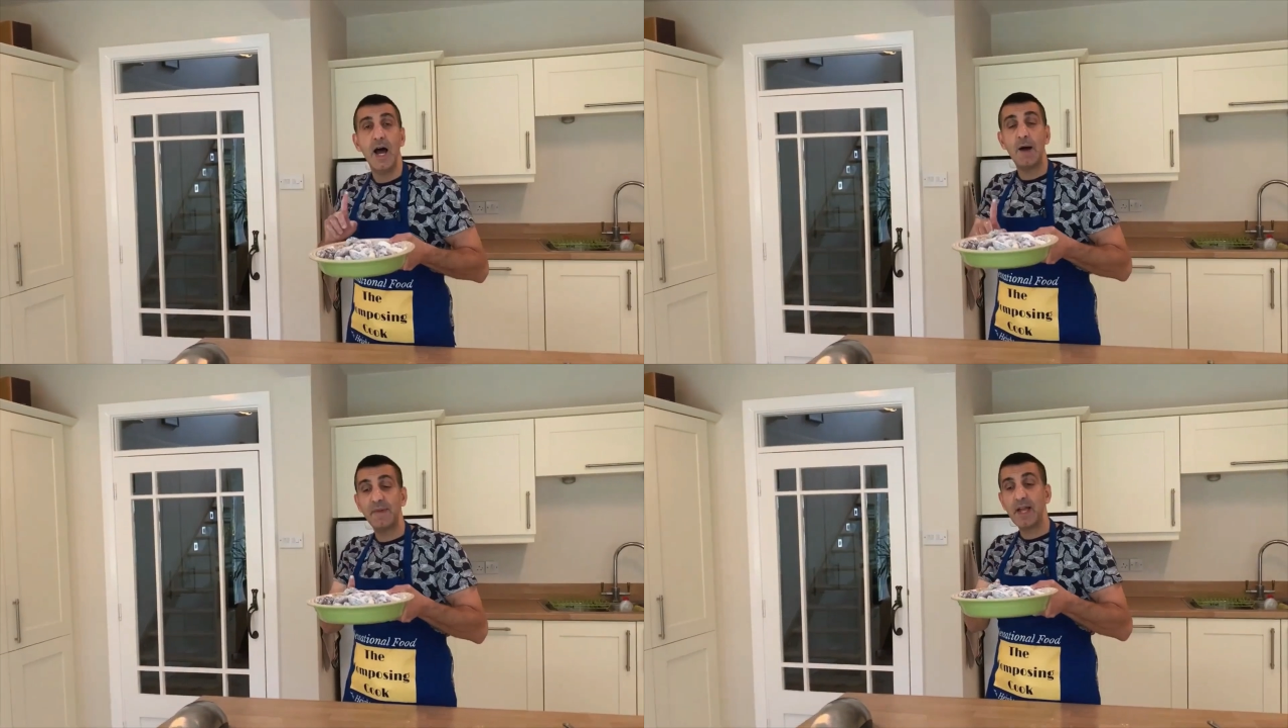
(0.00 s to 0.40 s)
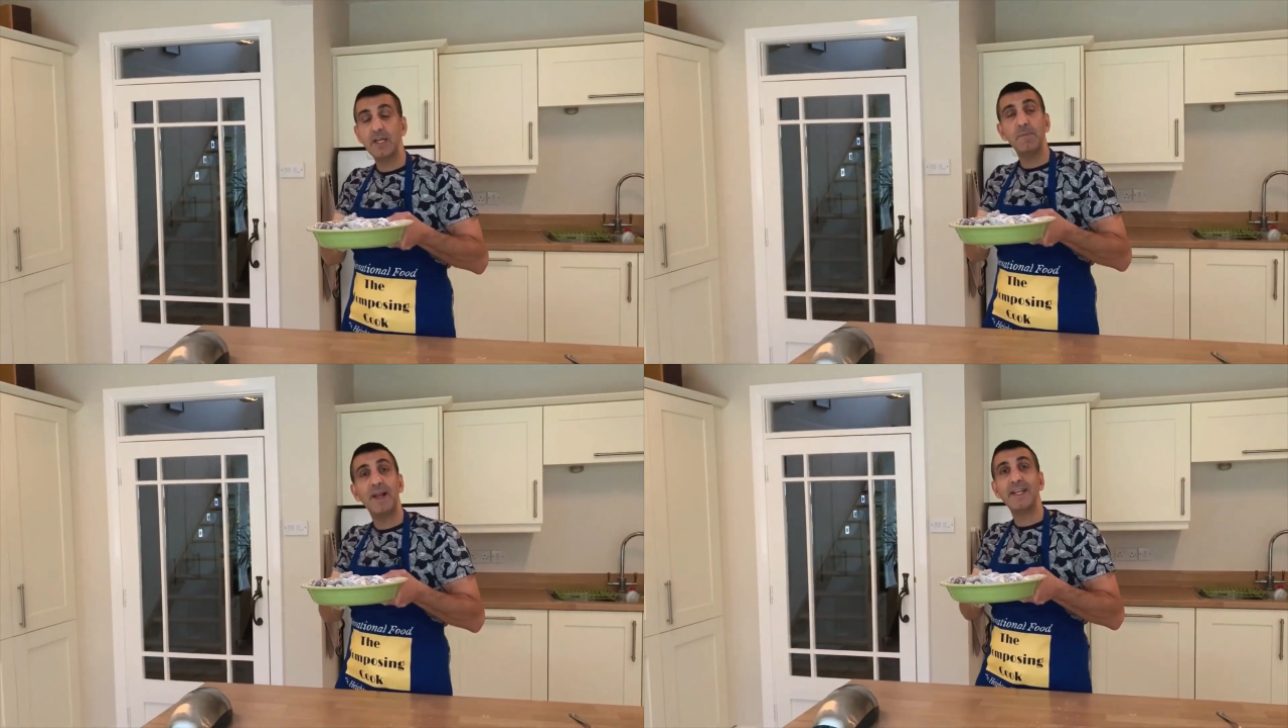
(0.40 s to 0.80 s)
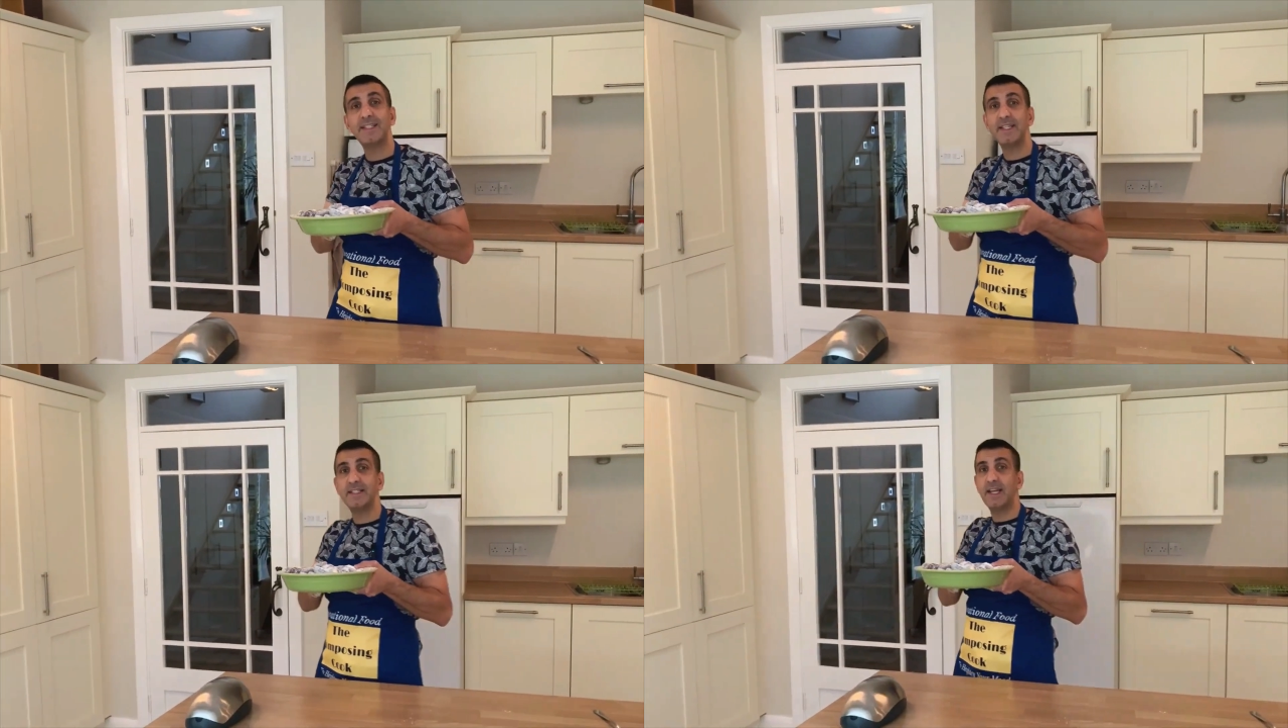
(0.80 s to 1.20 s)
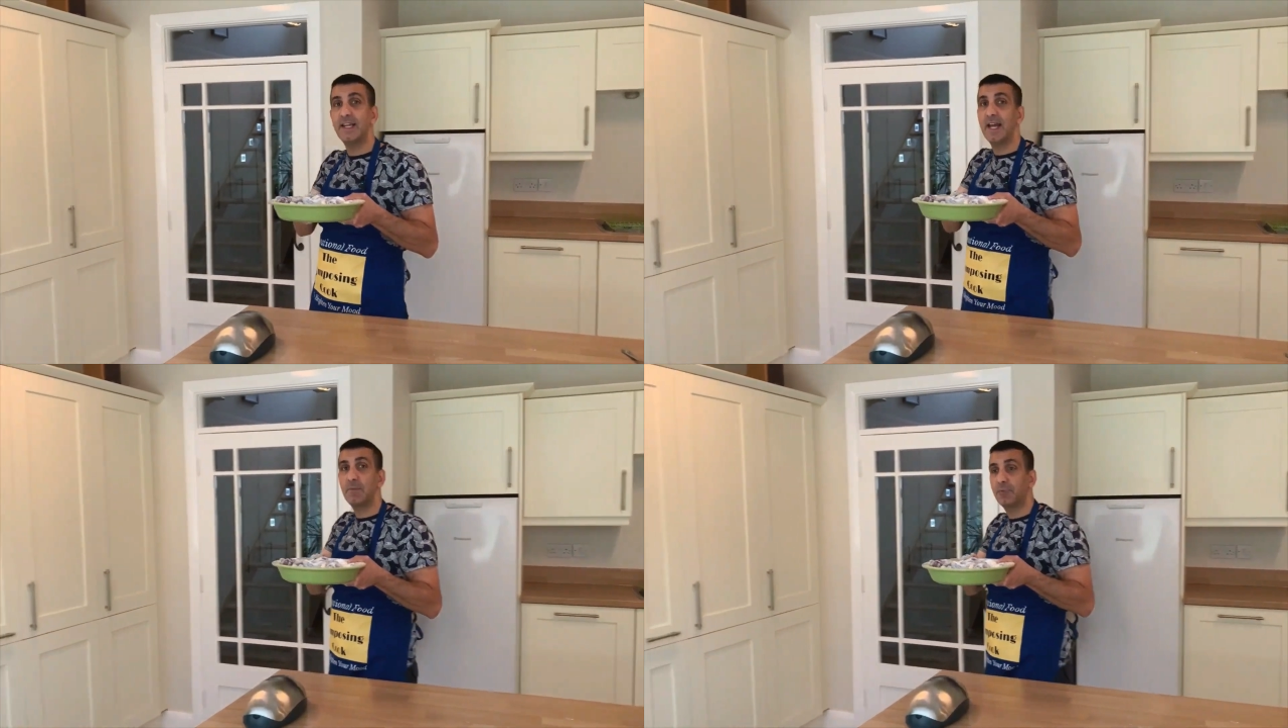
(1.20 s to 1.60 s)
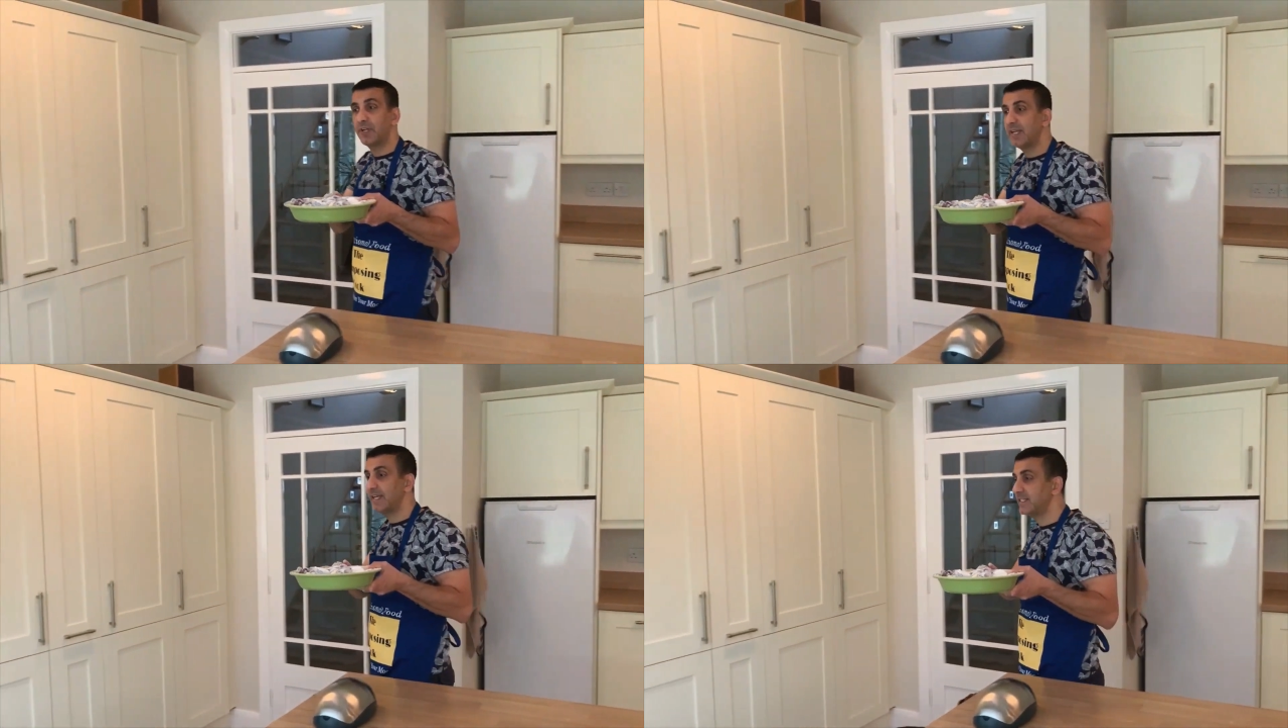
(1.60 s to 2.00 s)
I'm now going to place this in a
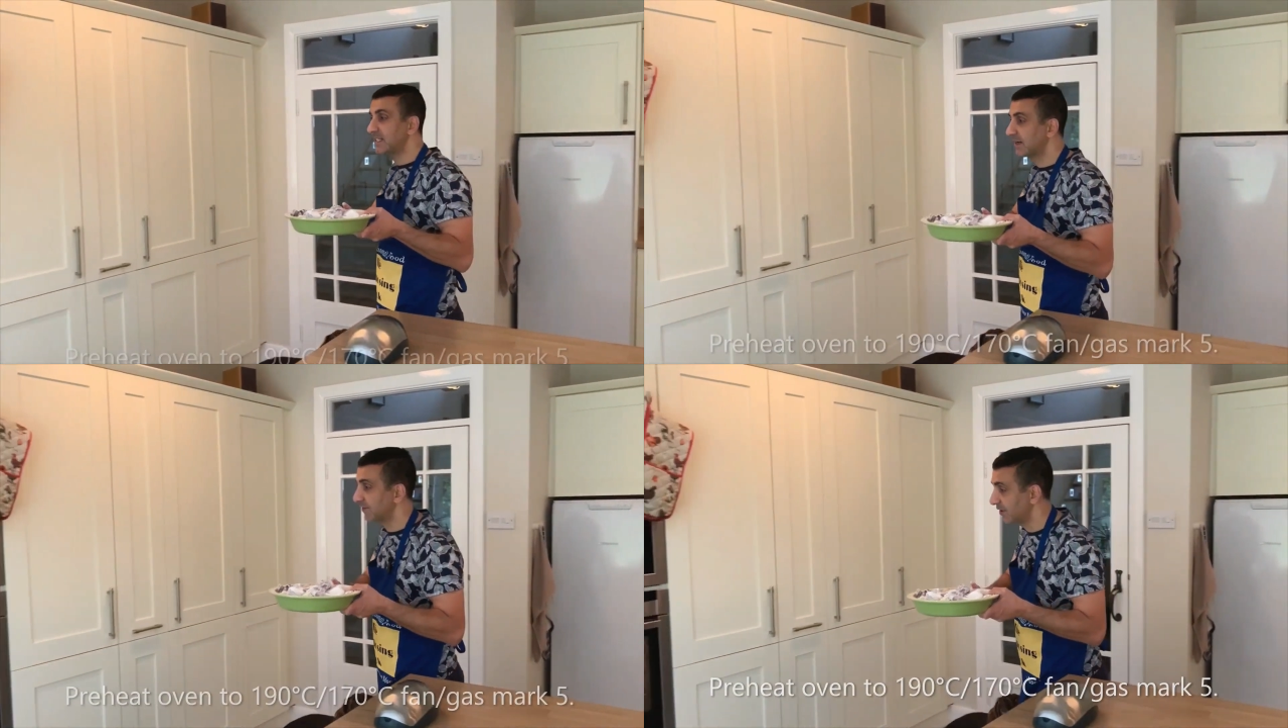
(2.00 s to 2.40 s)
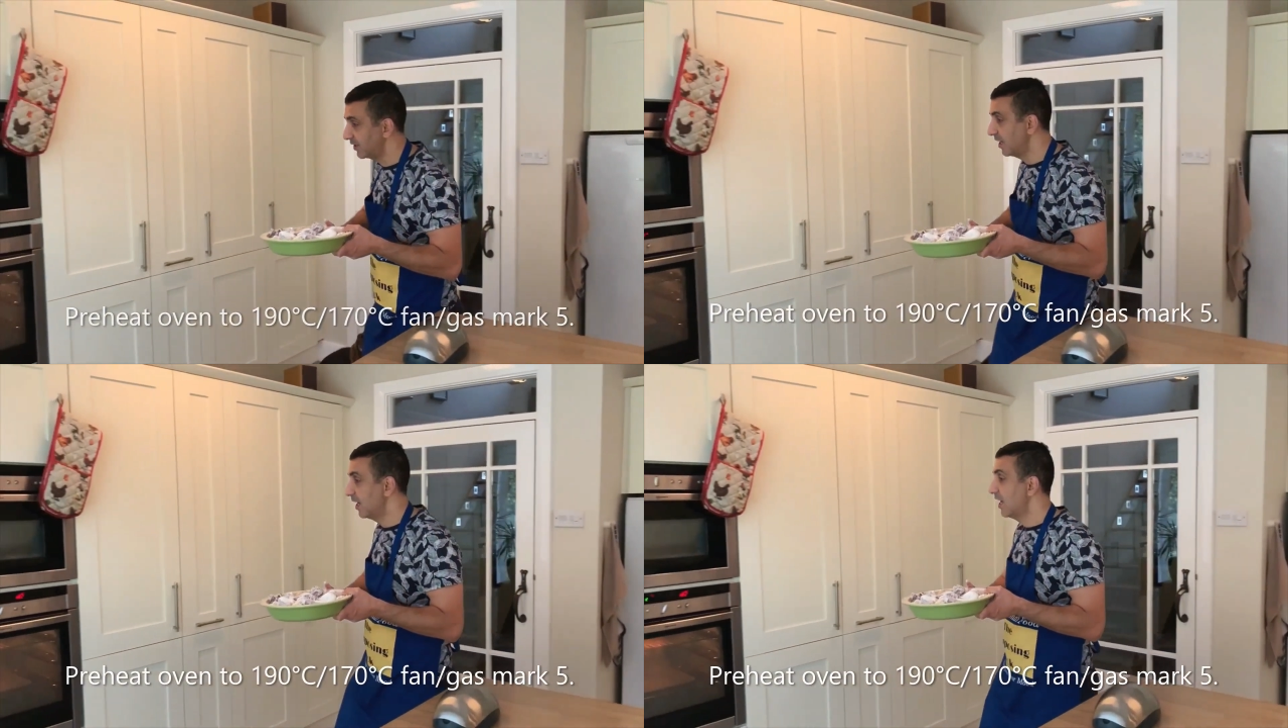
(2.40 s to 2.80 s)
preheated oven.